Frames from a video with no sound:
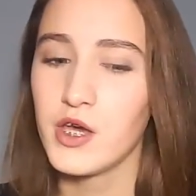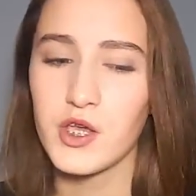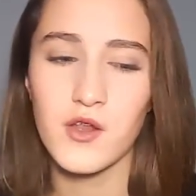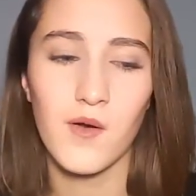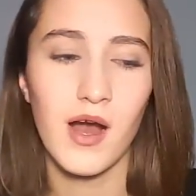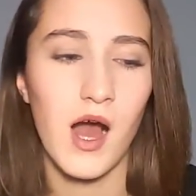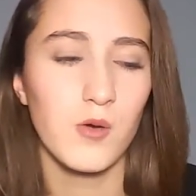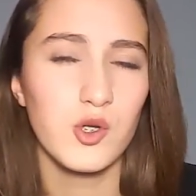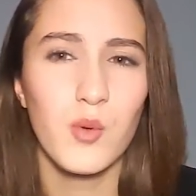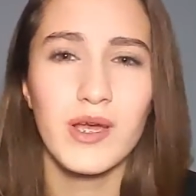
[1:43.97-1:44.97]
you know,
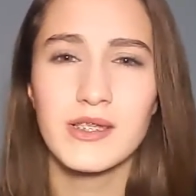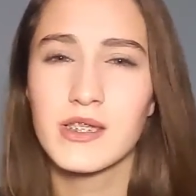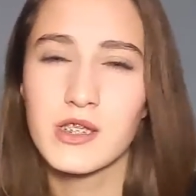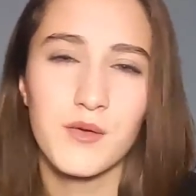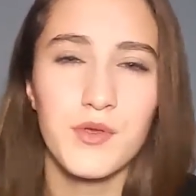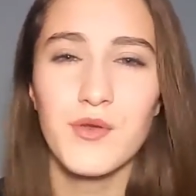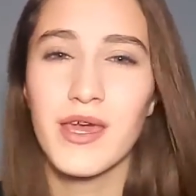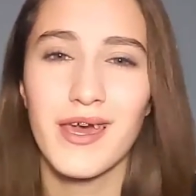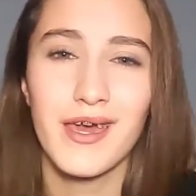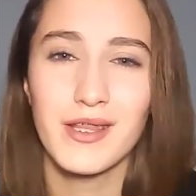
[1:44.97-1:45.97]
how twins
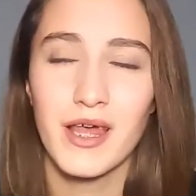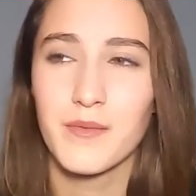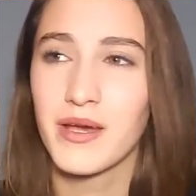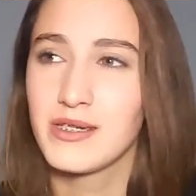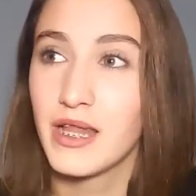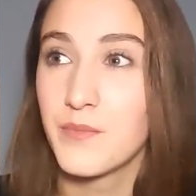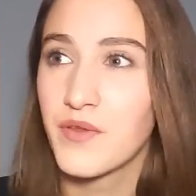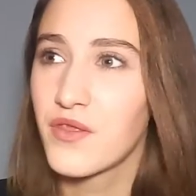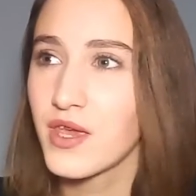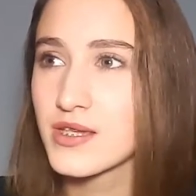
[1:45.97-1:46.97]
communicate like by
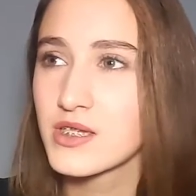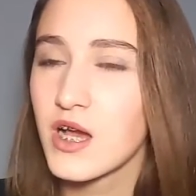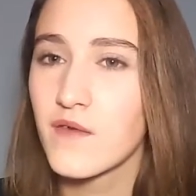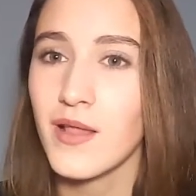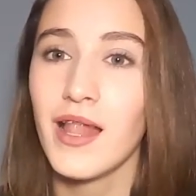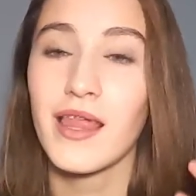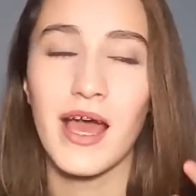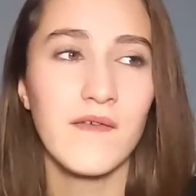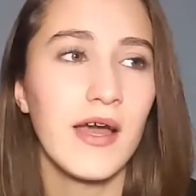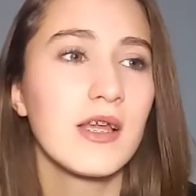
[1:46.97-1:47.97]
telepathy and stuff, like
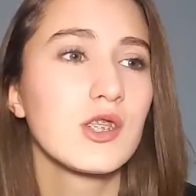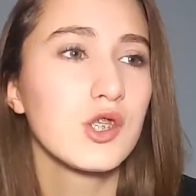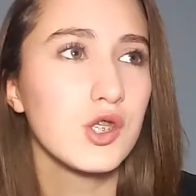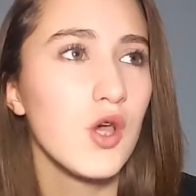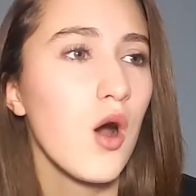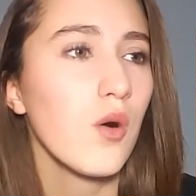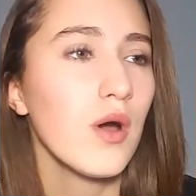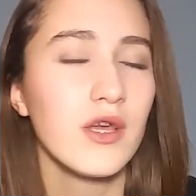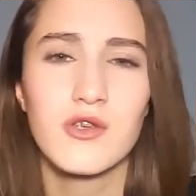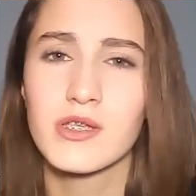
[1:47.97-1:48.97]
I find it
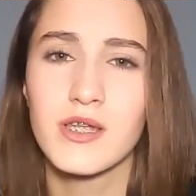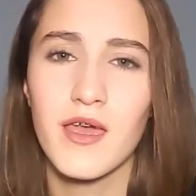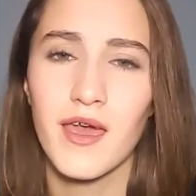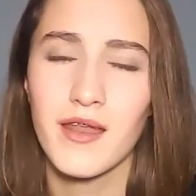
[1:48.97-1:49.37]
so interesting.